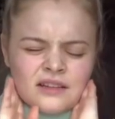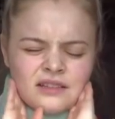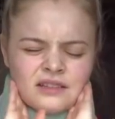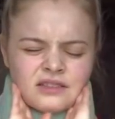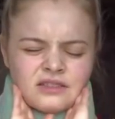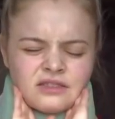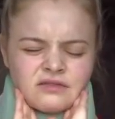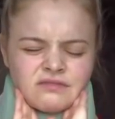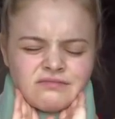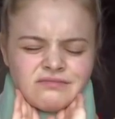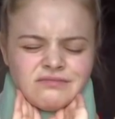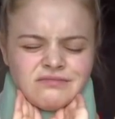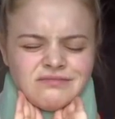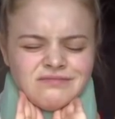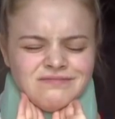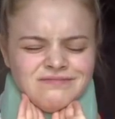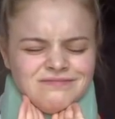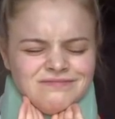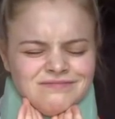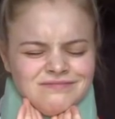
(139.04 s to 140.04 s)
Just
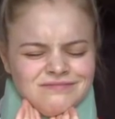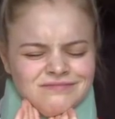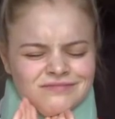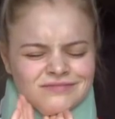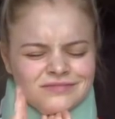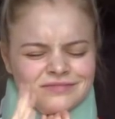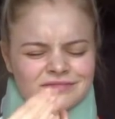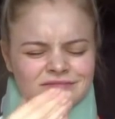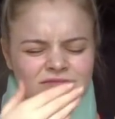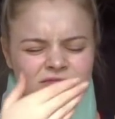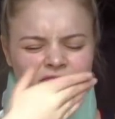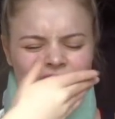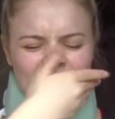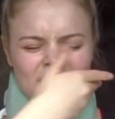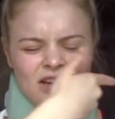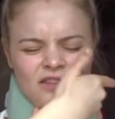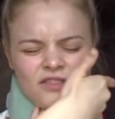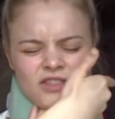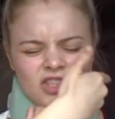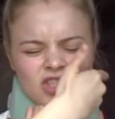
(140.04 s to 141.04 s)

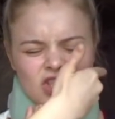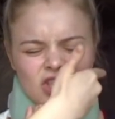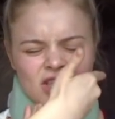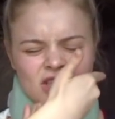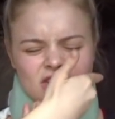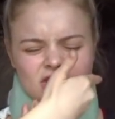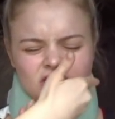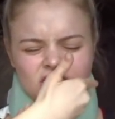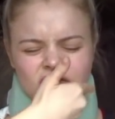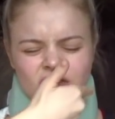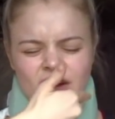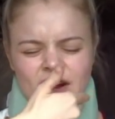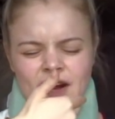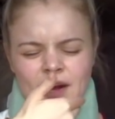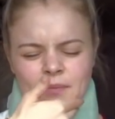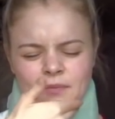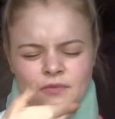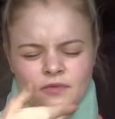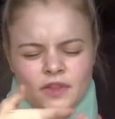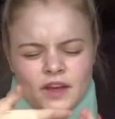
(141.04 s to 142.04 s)
right on the chin
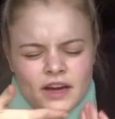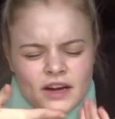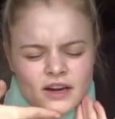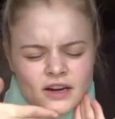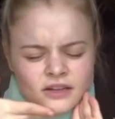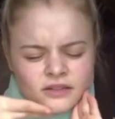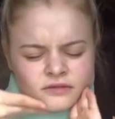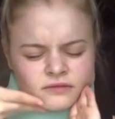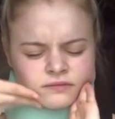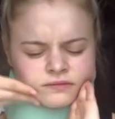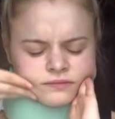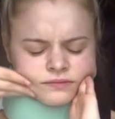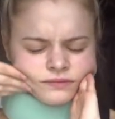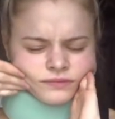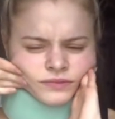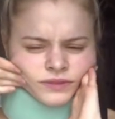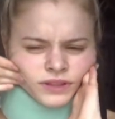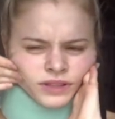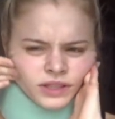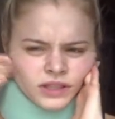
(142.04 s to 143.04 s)
strap there.
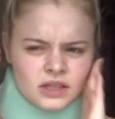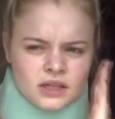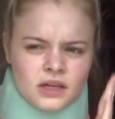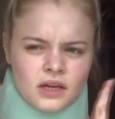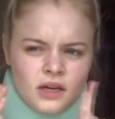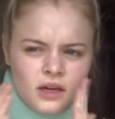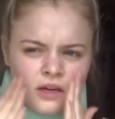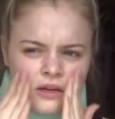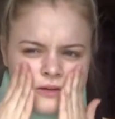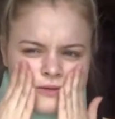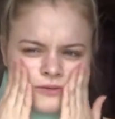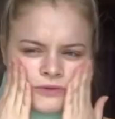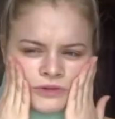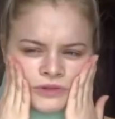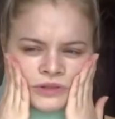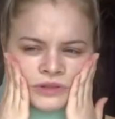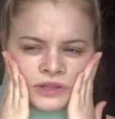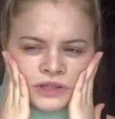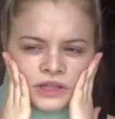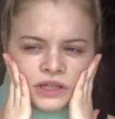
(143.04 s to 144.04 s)

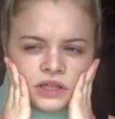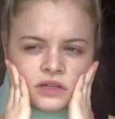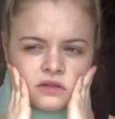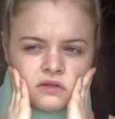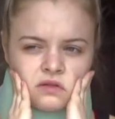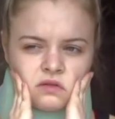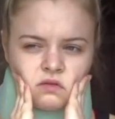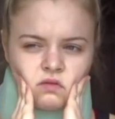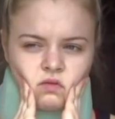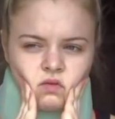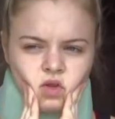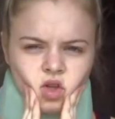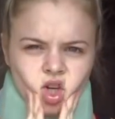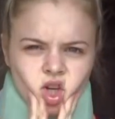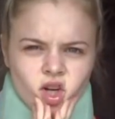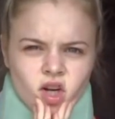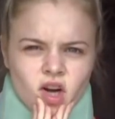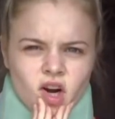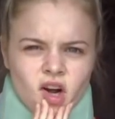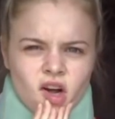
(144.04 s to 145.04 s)
Just get it
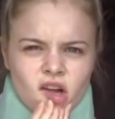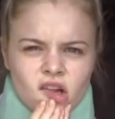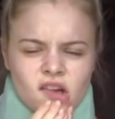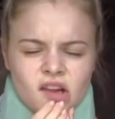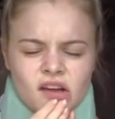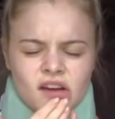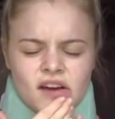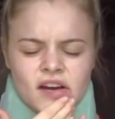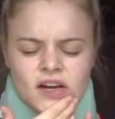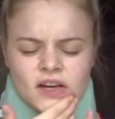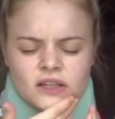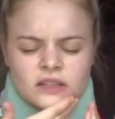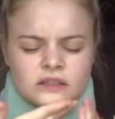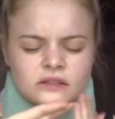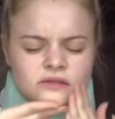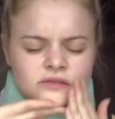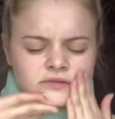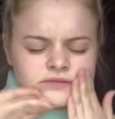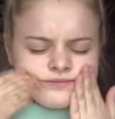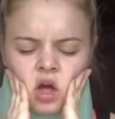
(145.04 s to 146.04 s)
get it all there.
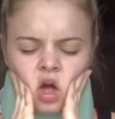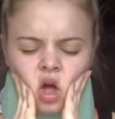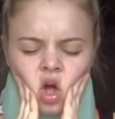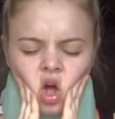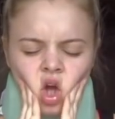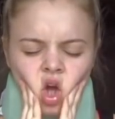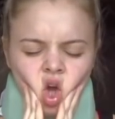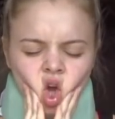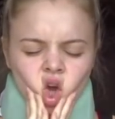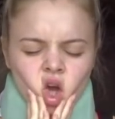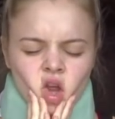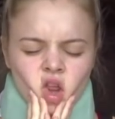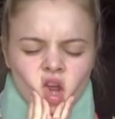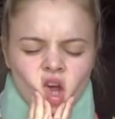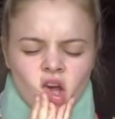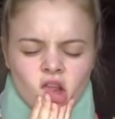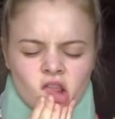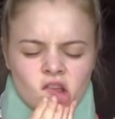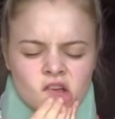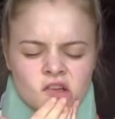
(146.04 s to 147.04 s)
And
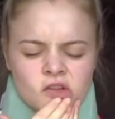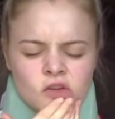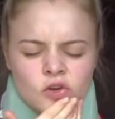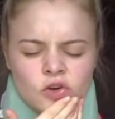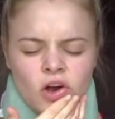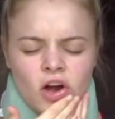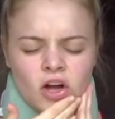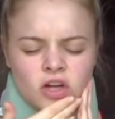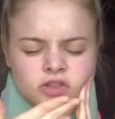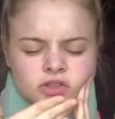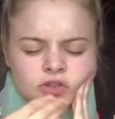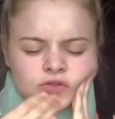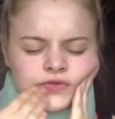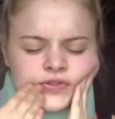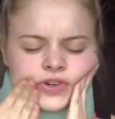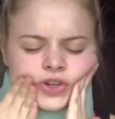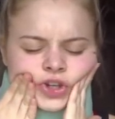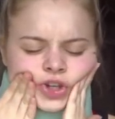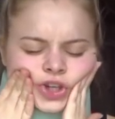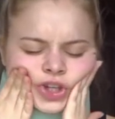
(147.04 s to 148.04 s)
like this will also
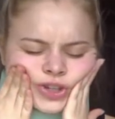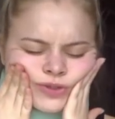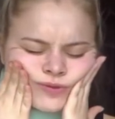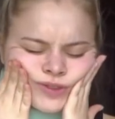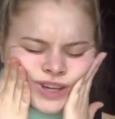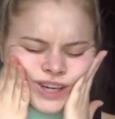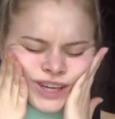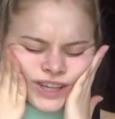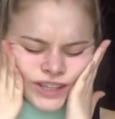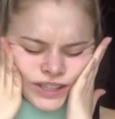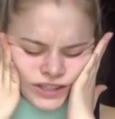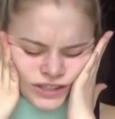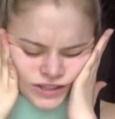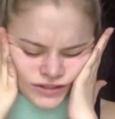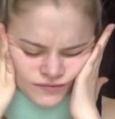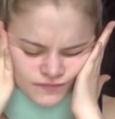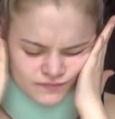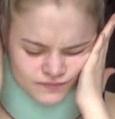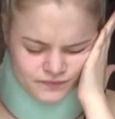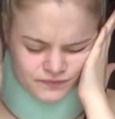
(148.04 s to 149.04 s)
feel good
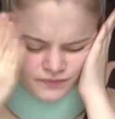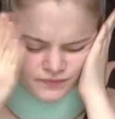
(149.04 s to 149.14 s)
because